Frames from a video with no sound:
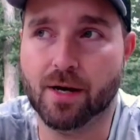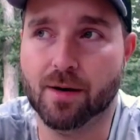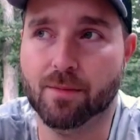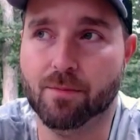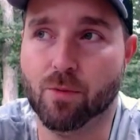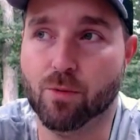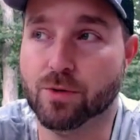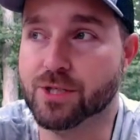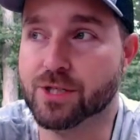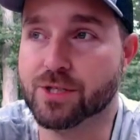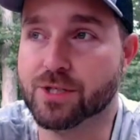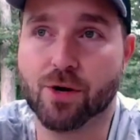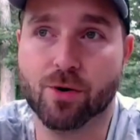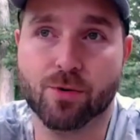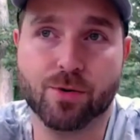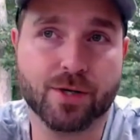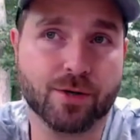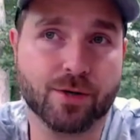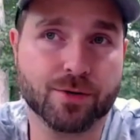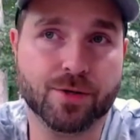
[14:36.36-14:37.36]
or just
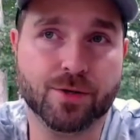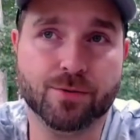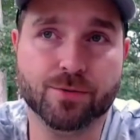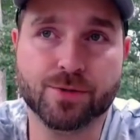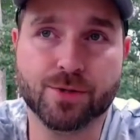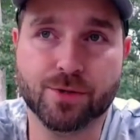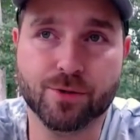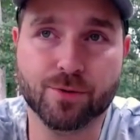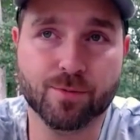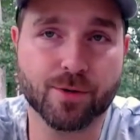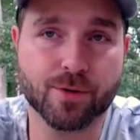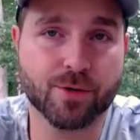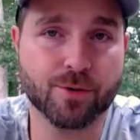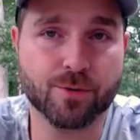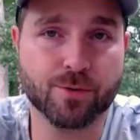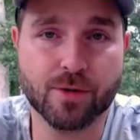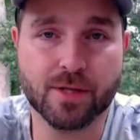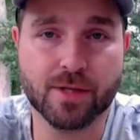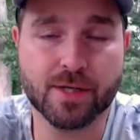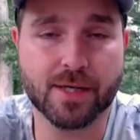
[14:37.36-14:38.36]
going on YouTube or
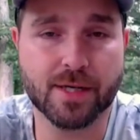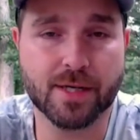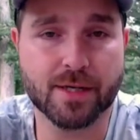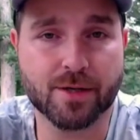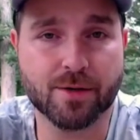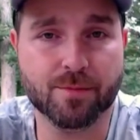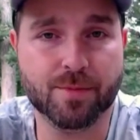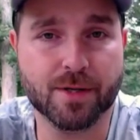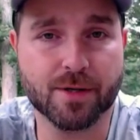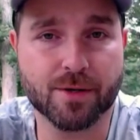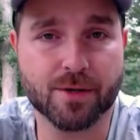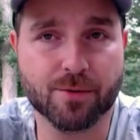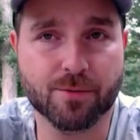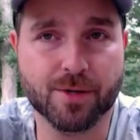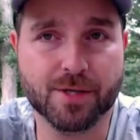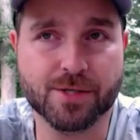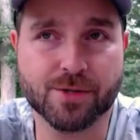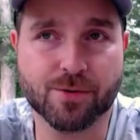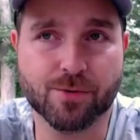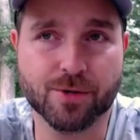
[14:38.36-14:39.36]
Googling it could be a good
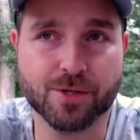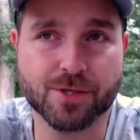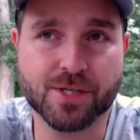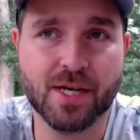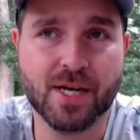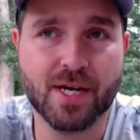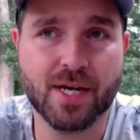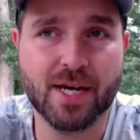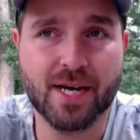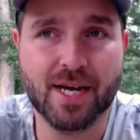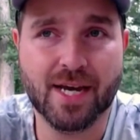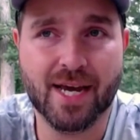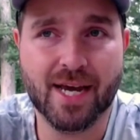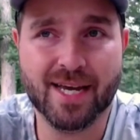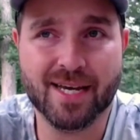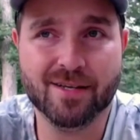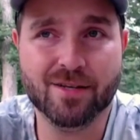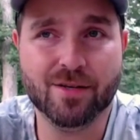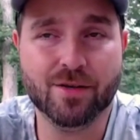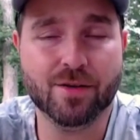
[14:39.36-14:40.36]
resource.
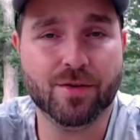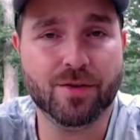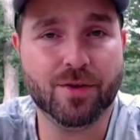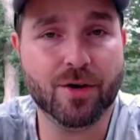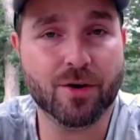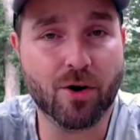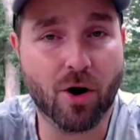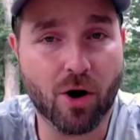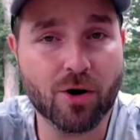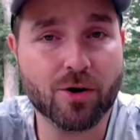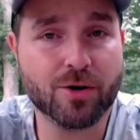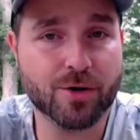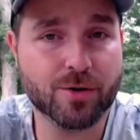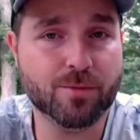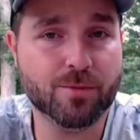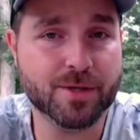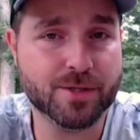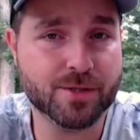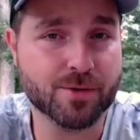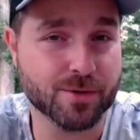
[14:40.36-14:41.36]
And there are good
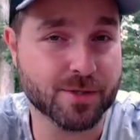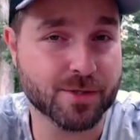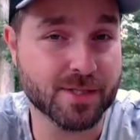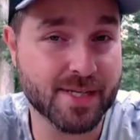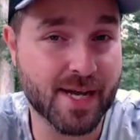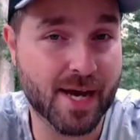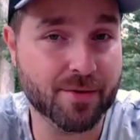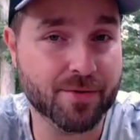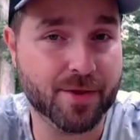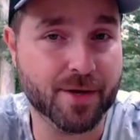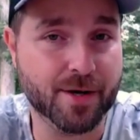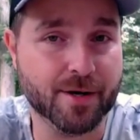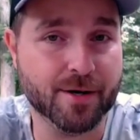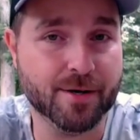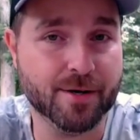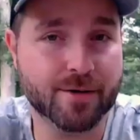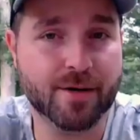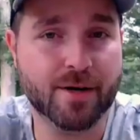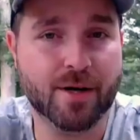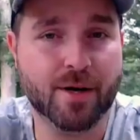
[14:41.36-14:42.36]
resources out
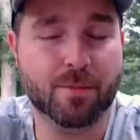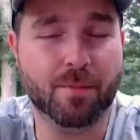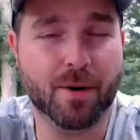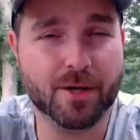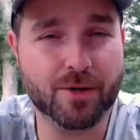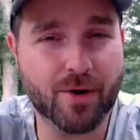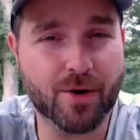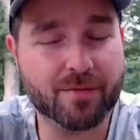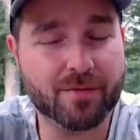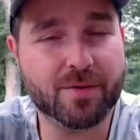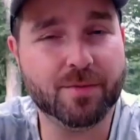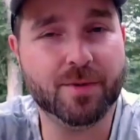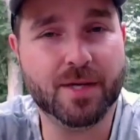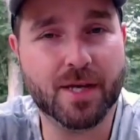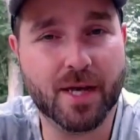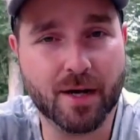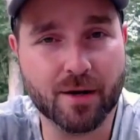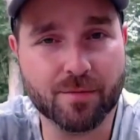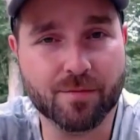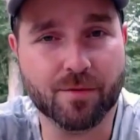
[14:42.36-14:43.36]
there, but you have to be
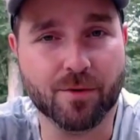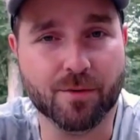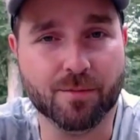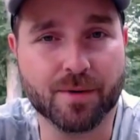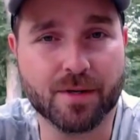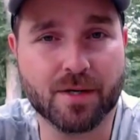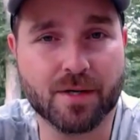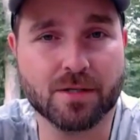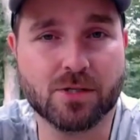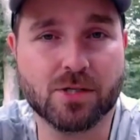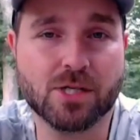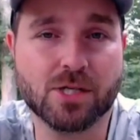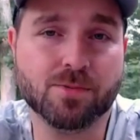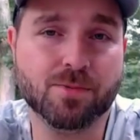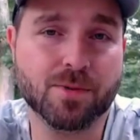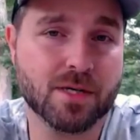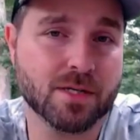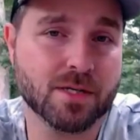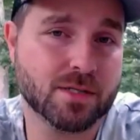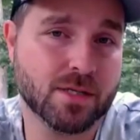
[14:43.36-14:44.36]
careful, because just
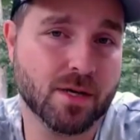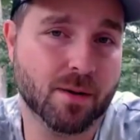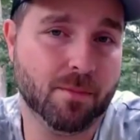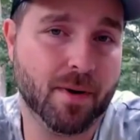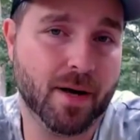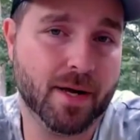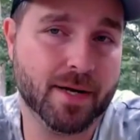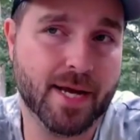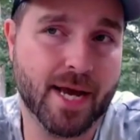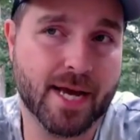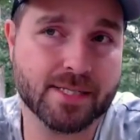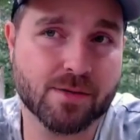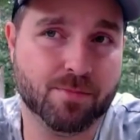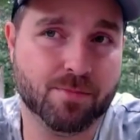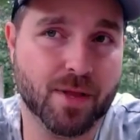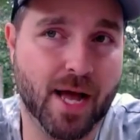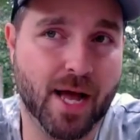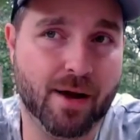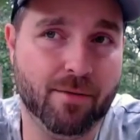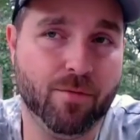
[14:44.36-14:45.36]
because somebody has a
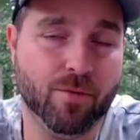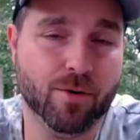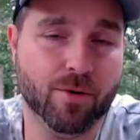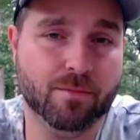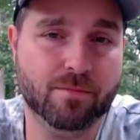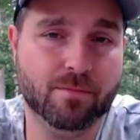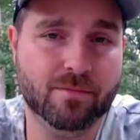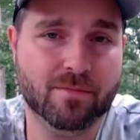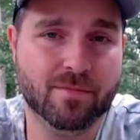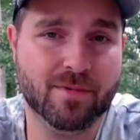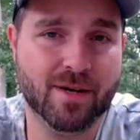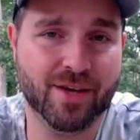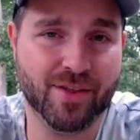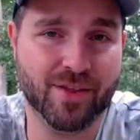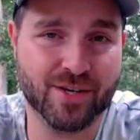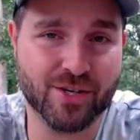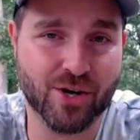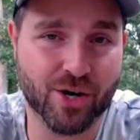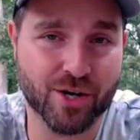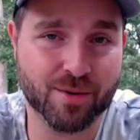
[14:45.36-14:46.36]
platform and
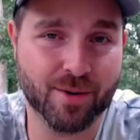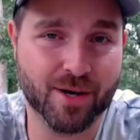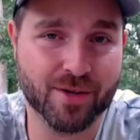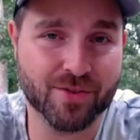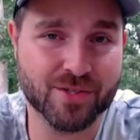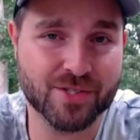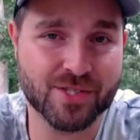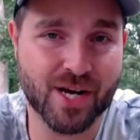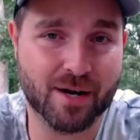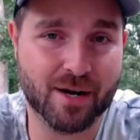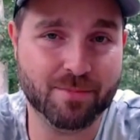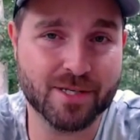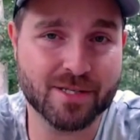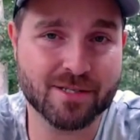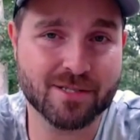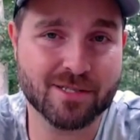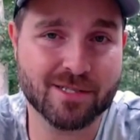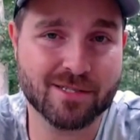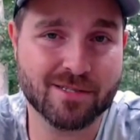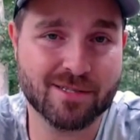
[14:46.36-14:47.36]
they talk about these
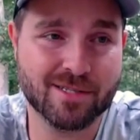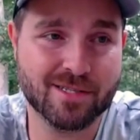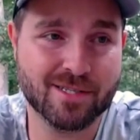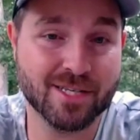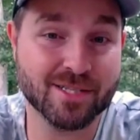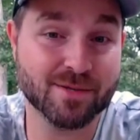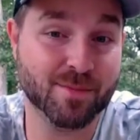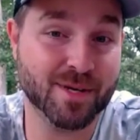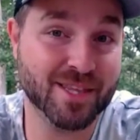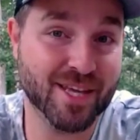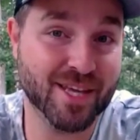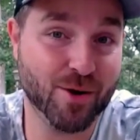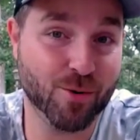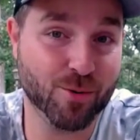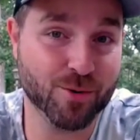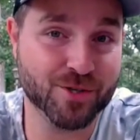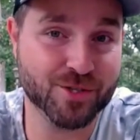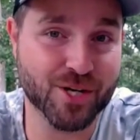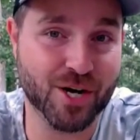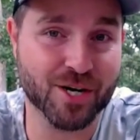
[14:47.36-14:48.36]
topics doesn't mean they know
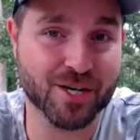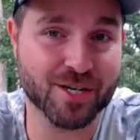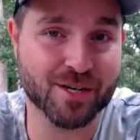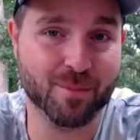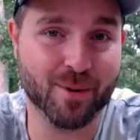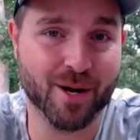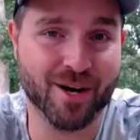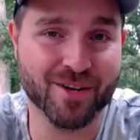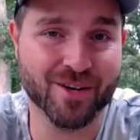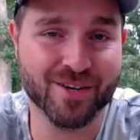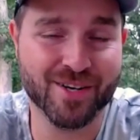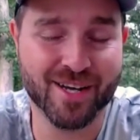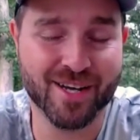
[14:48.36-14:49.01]
what they're talking about.